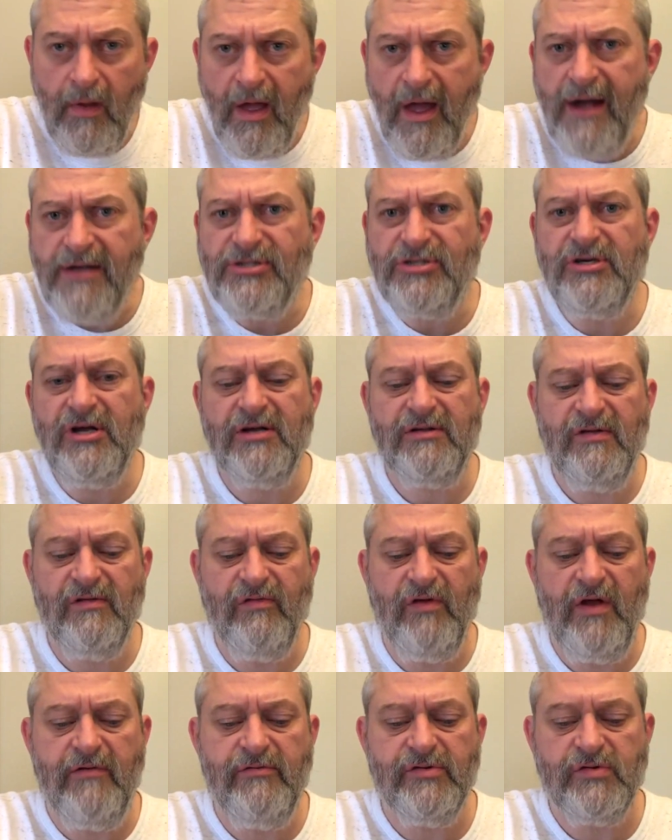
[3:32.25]
I actually like the
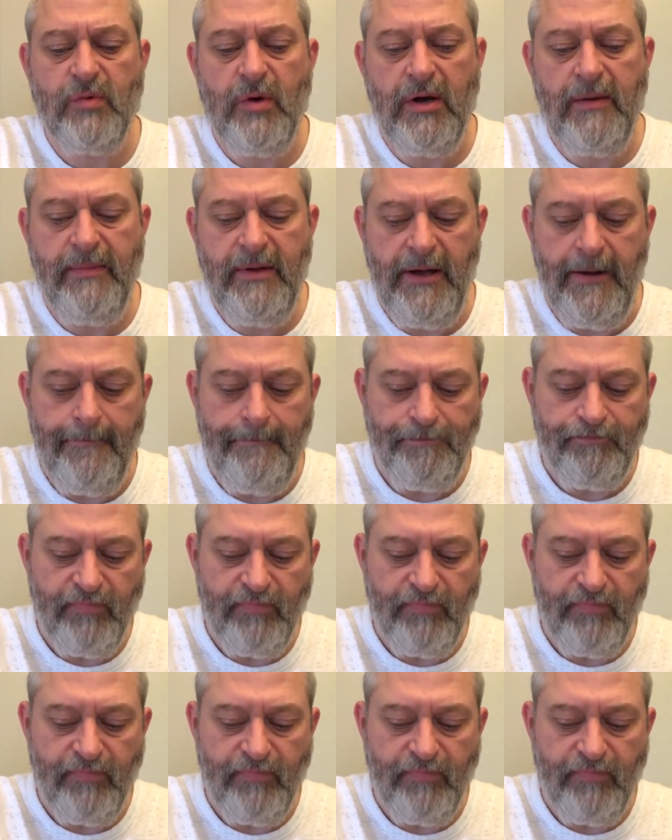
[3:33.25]
flavors quite a bit.